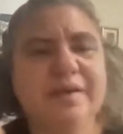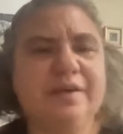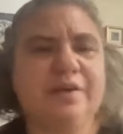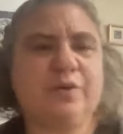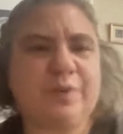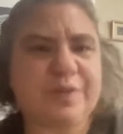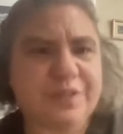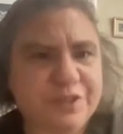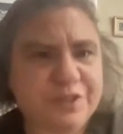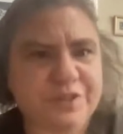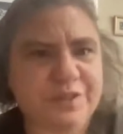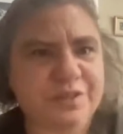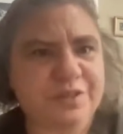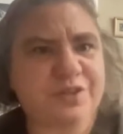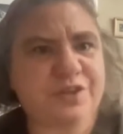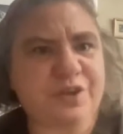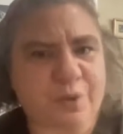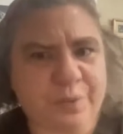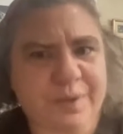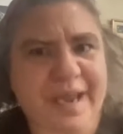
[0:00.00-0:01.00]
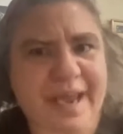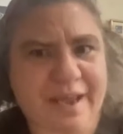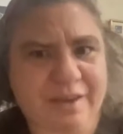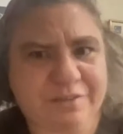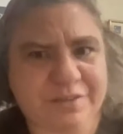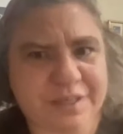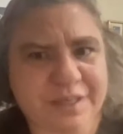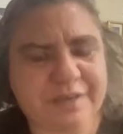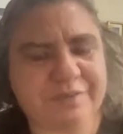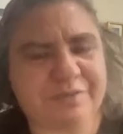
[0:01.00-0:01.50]
Christians don't have
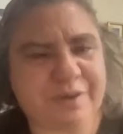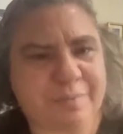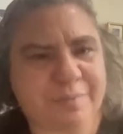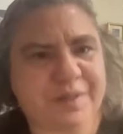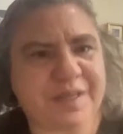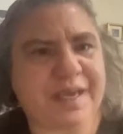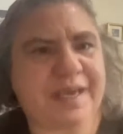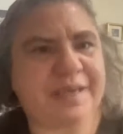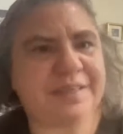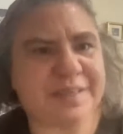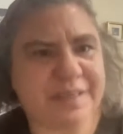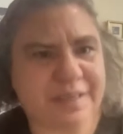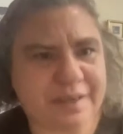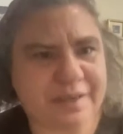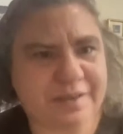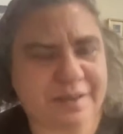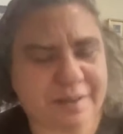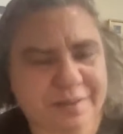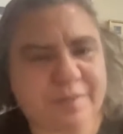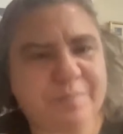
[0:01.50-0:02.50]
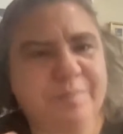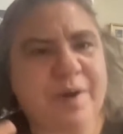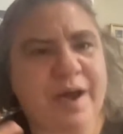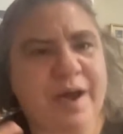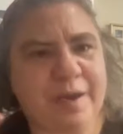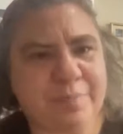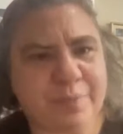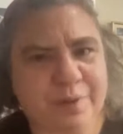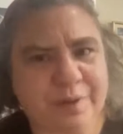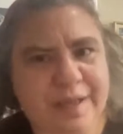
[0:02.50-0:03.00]
to give up the idea that the
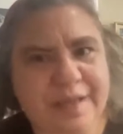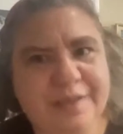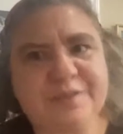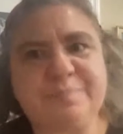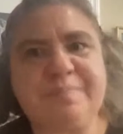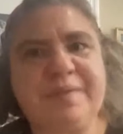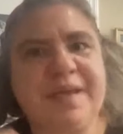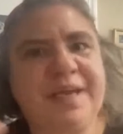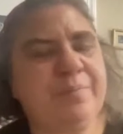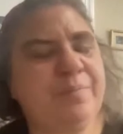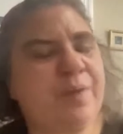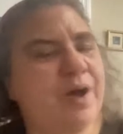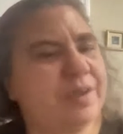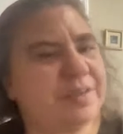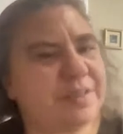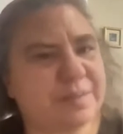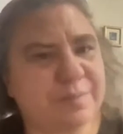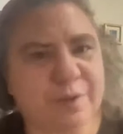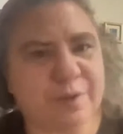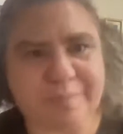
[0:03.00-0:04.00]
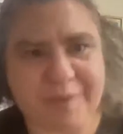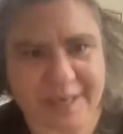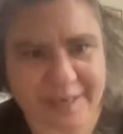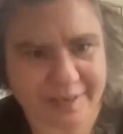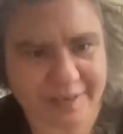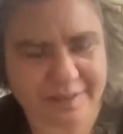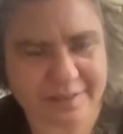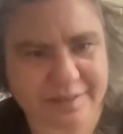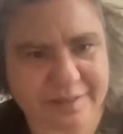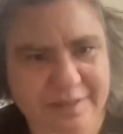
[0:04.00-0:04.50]
Bible has many possible
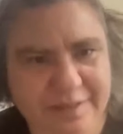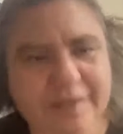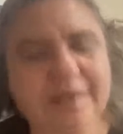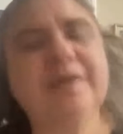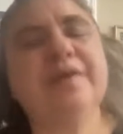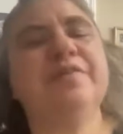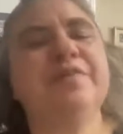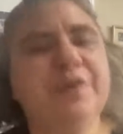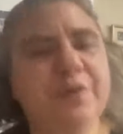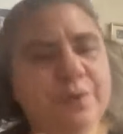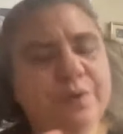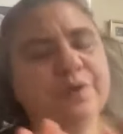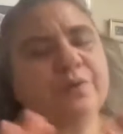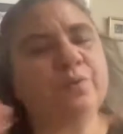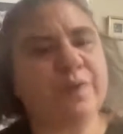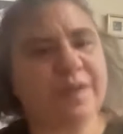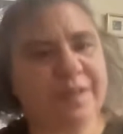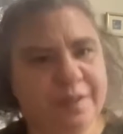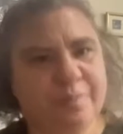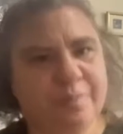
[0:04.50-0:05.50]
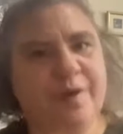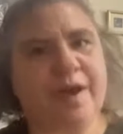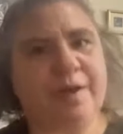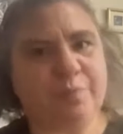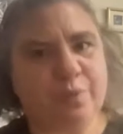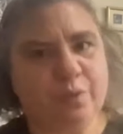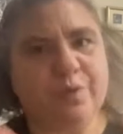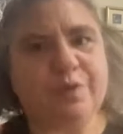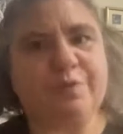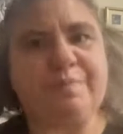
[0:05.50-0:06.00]
meanings, that you can read the
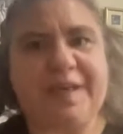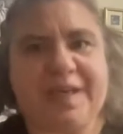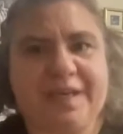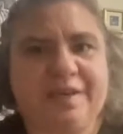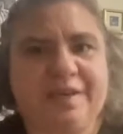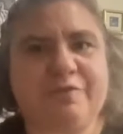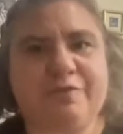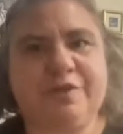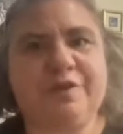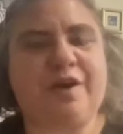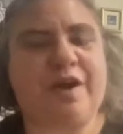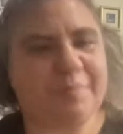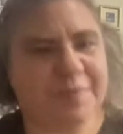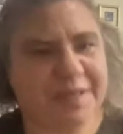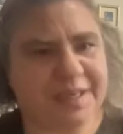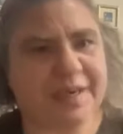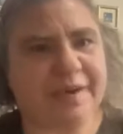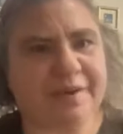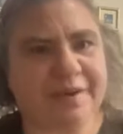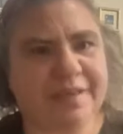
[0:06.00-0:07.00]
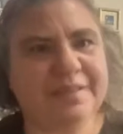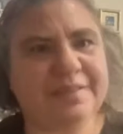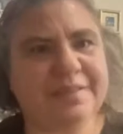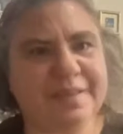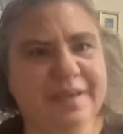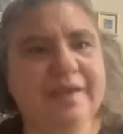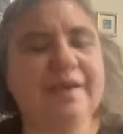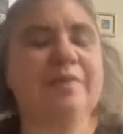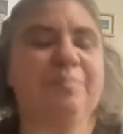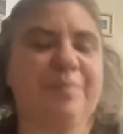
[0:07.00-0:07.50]
Bible with many different commentaries,
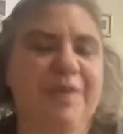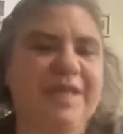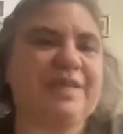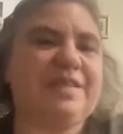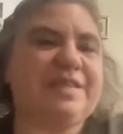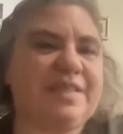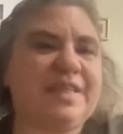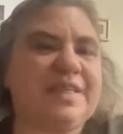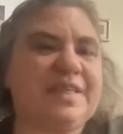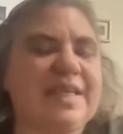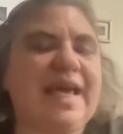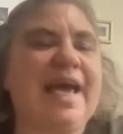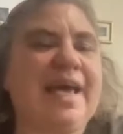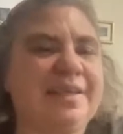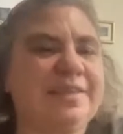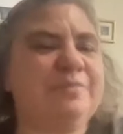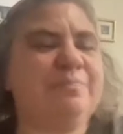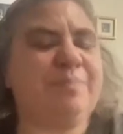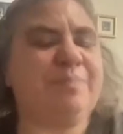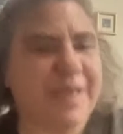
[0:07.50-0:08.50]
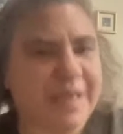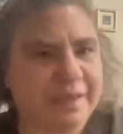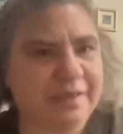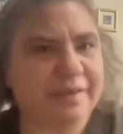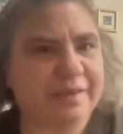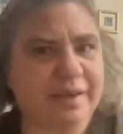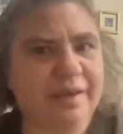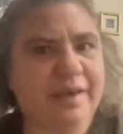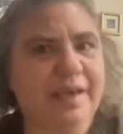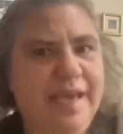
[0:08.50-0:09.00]
because this has
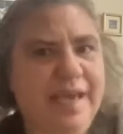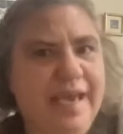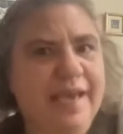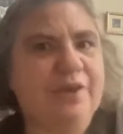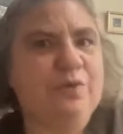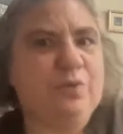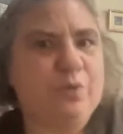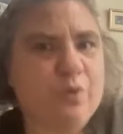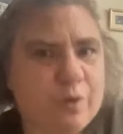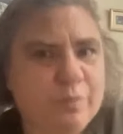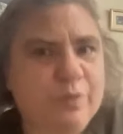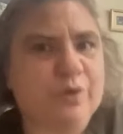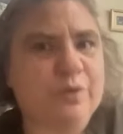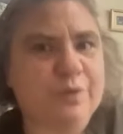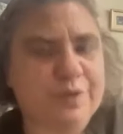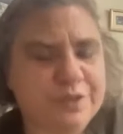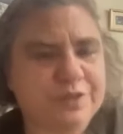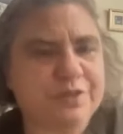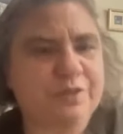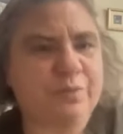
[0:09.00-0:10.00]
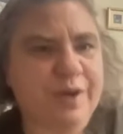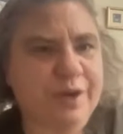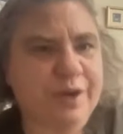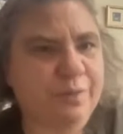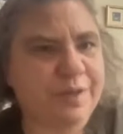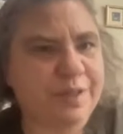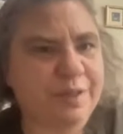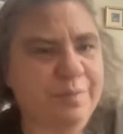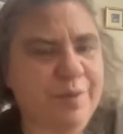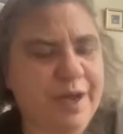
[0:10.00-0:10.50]
been a normal Christian way to
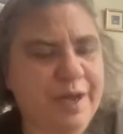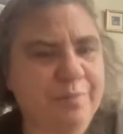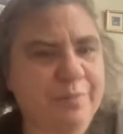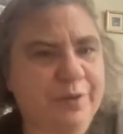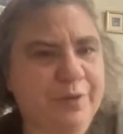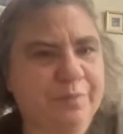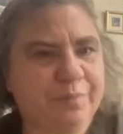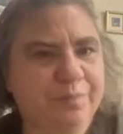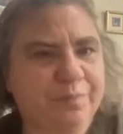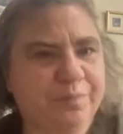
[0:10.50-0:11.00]
read the Bible.